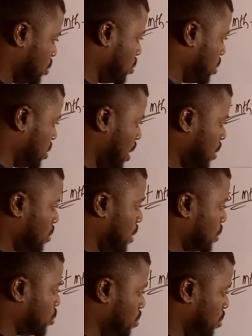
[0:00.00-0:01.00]
use the
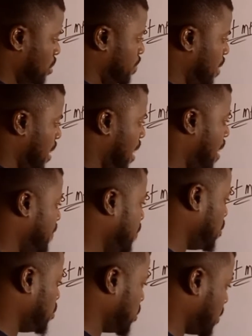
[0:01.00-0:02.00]
diagonals to multiply. After
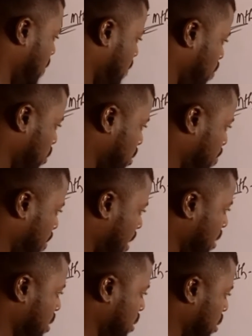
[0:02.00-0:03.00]
I must have
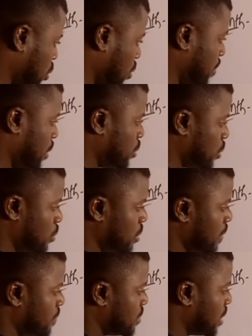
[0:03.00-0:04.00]
multiplied the denominator to
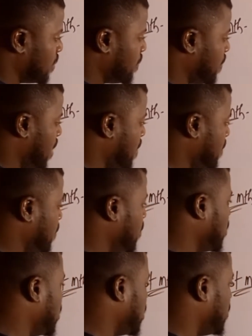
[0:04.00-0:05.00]
give you 35,
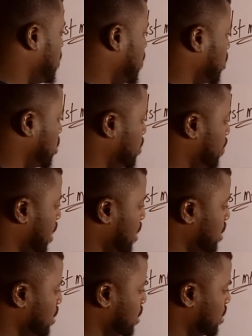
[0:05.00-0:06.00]
multiply
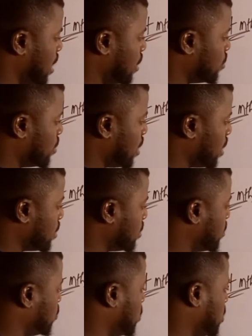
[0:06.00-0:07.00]
this
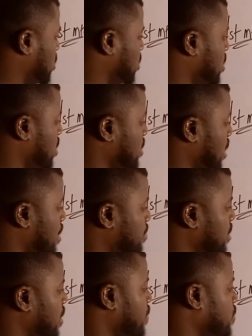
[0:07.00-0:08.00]
diagonals, which is 3
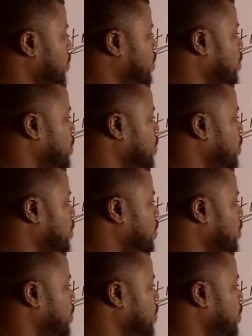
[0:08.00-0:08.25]
times 7,